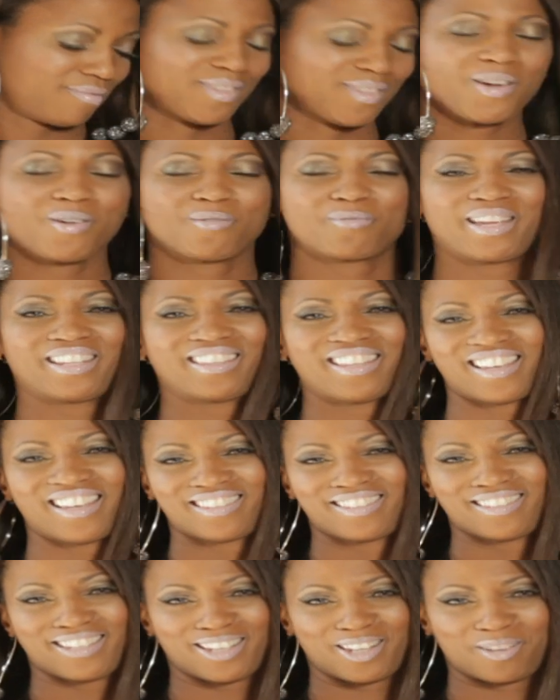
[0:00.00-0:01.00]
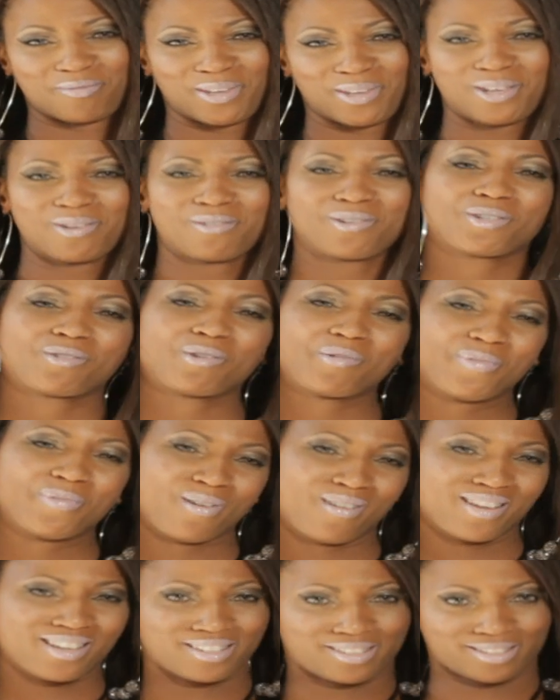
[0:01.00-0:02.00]
Oh wait, that's Diddy. We going to a
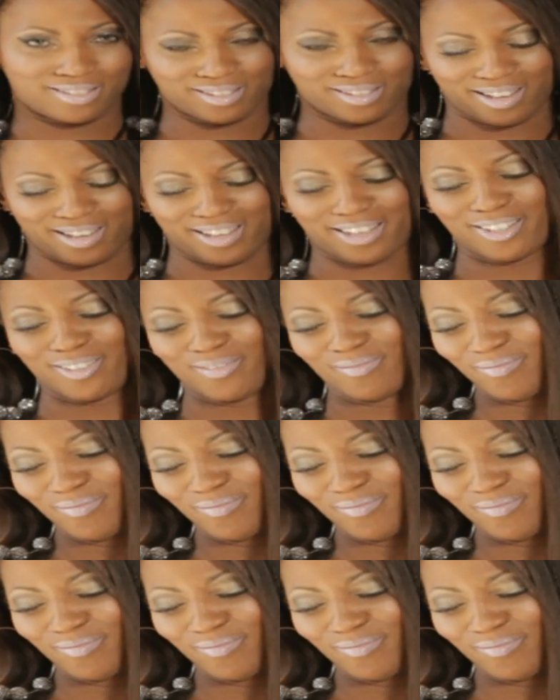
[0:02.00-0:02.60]
party tonight.